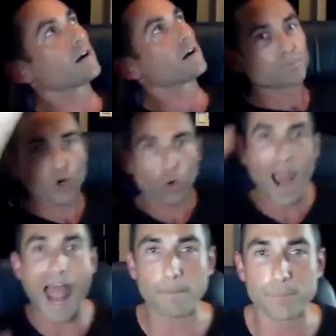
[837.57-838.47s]

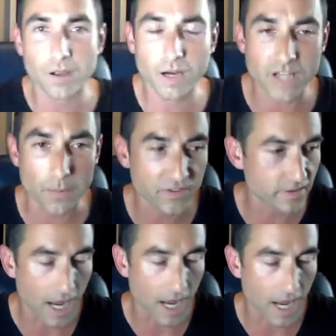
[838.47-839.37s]
crap because
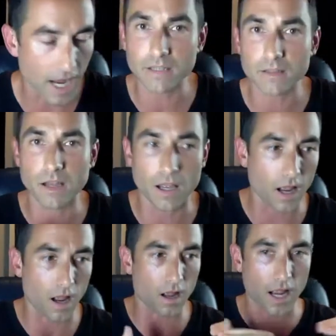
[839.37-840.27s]
I
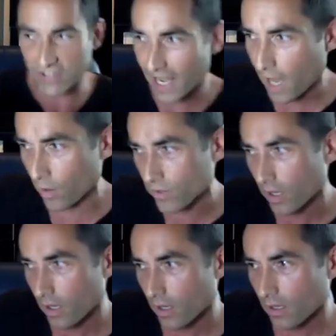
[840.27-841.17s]
set out
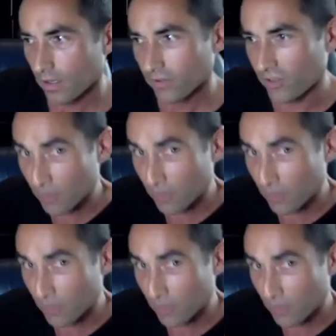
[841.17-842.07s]
to pursue my
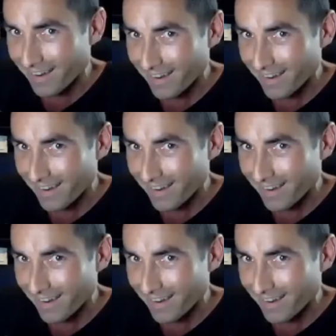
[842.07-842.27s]
music.